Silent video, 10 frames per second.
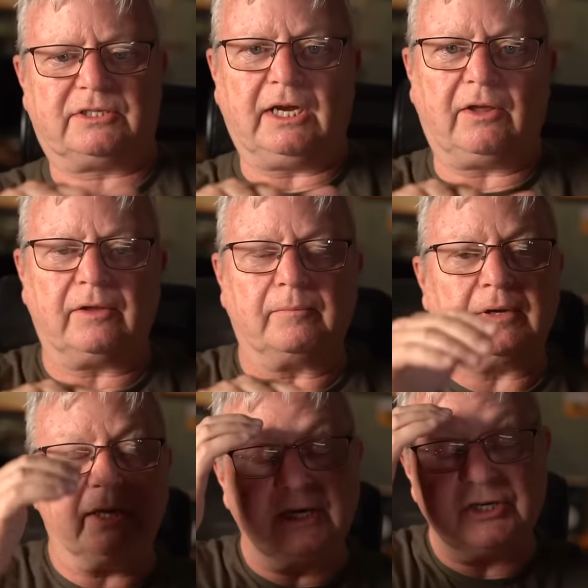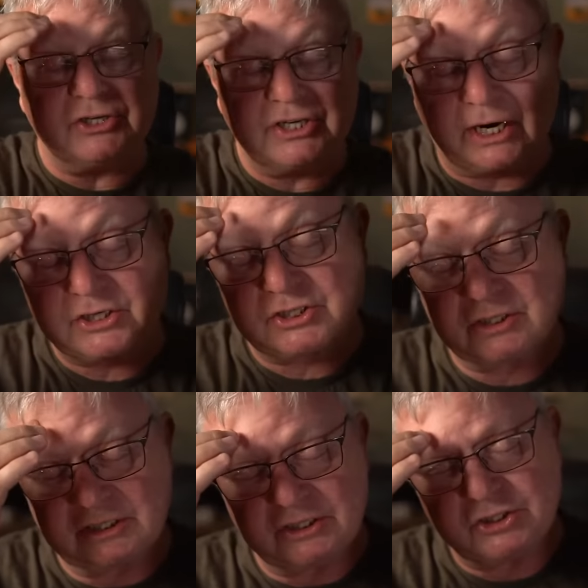Now the induction,
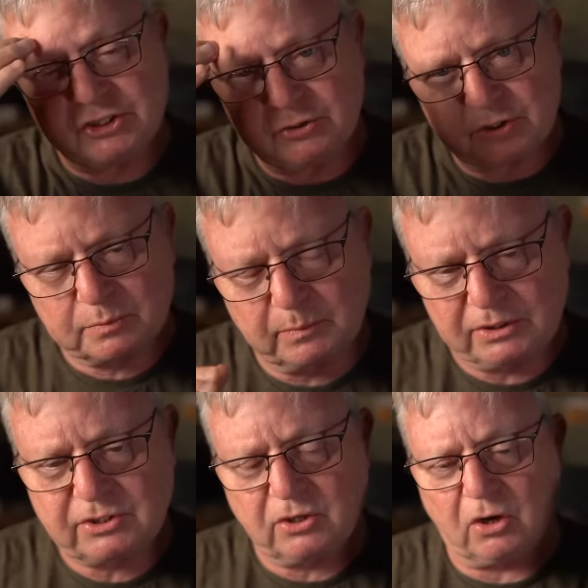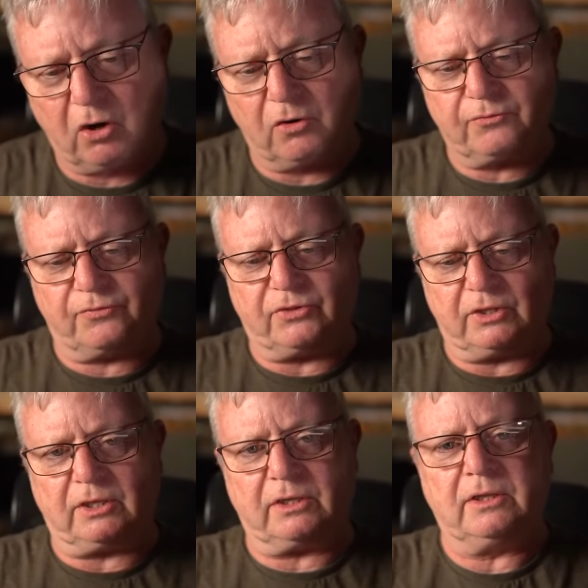the inducement of
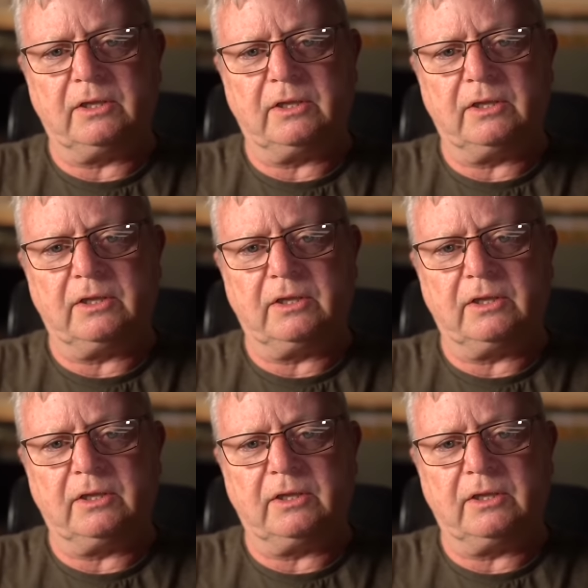the